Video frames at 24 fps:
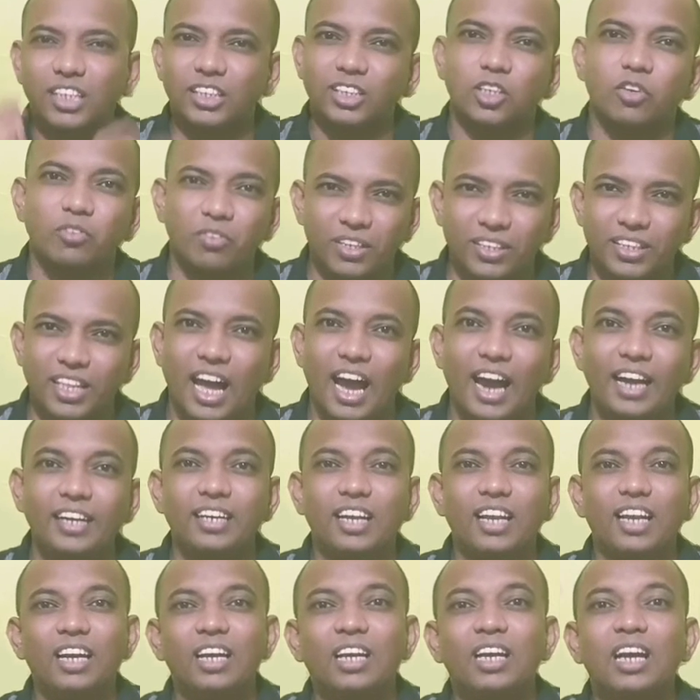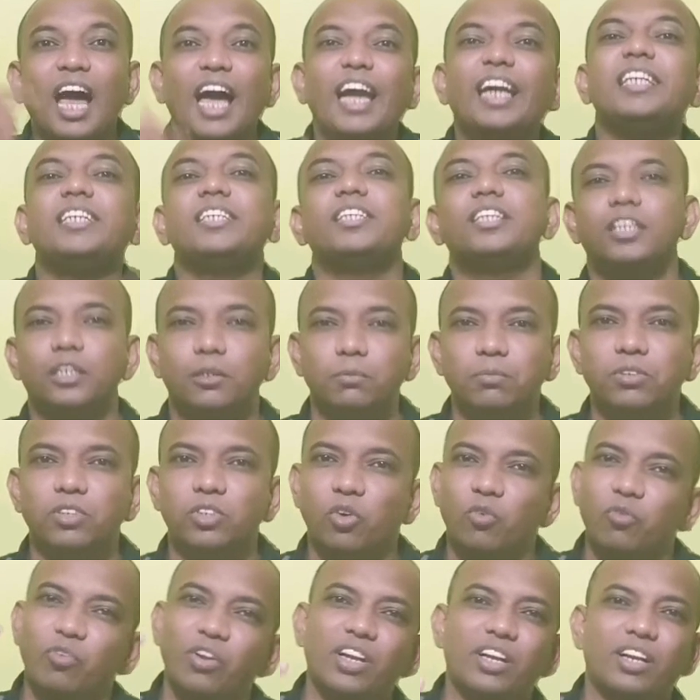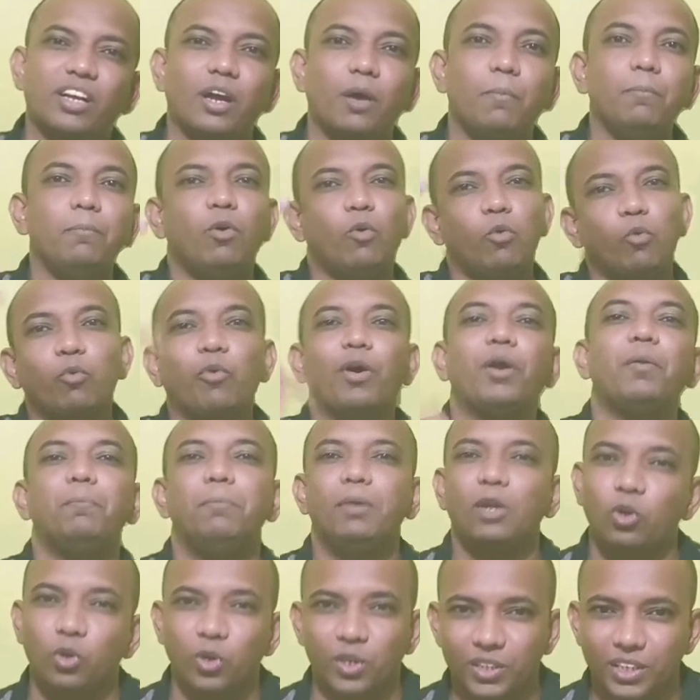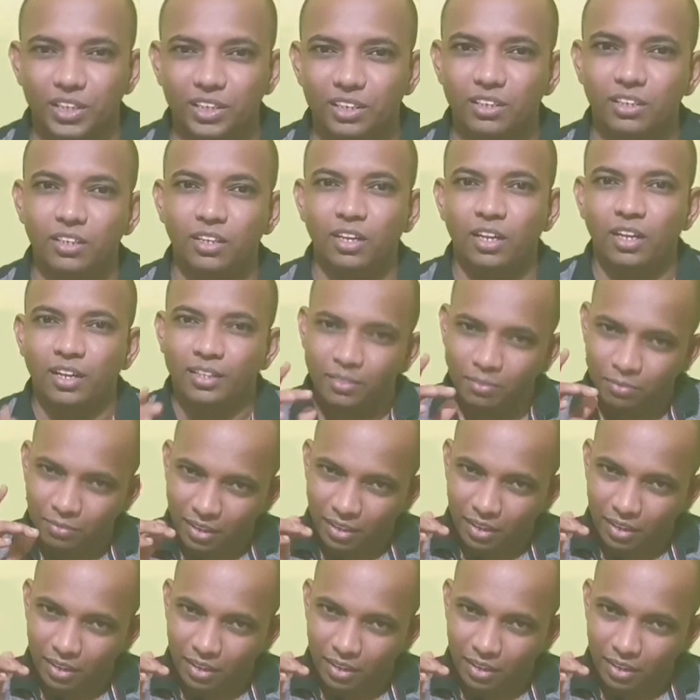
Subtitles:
in such a way that like terms will come one below other.